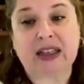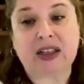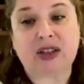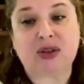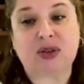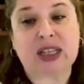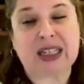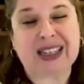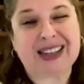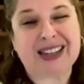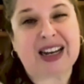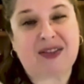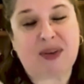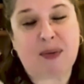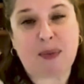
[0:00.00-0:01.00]
So this is an
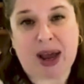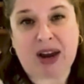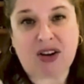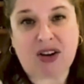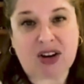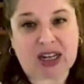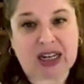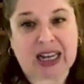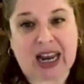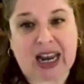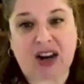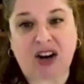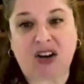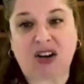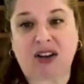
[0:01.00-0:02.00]
even better
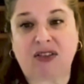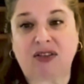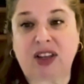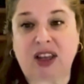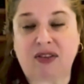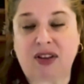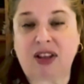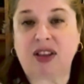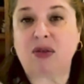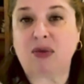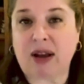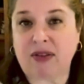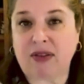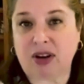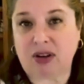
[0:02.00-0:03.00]
indicator of giving the
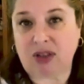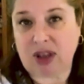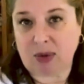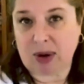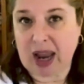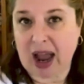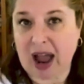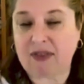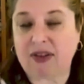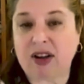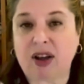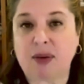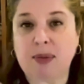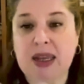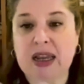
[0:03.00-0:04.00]
revenue that we have
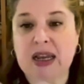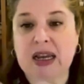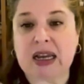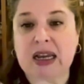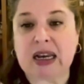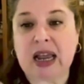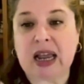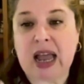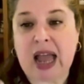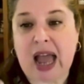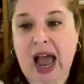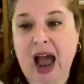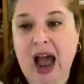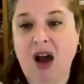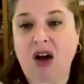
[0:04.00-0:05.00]
coming in,
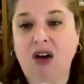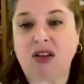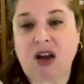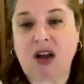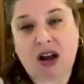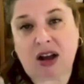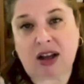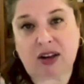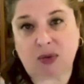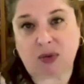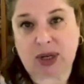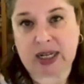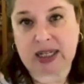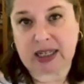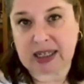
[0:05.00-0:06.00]
how long can
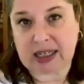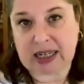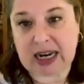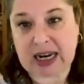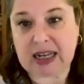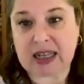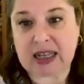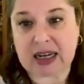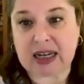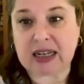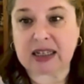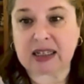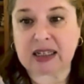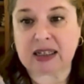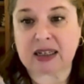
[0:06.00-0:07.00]
we sustain
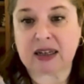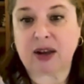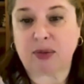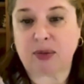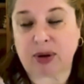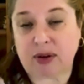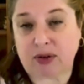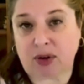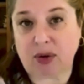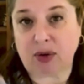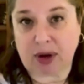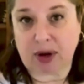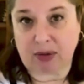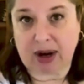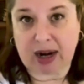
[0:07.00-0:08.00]
this before
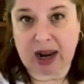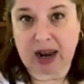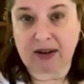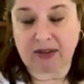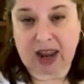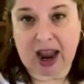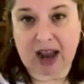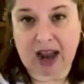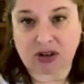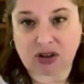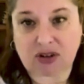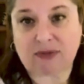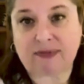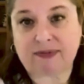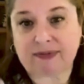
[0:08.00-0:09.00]
we run out of
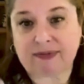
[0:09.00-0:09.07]
cash?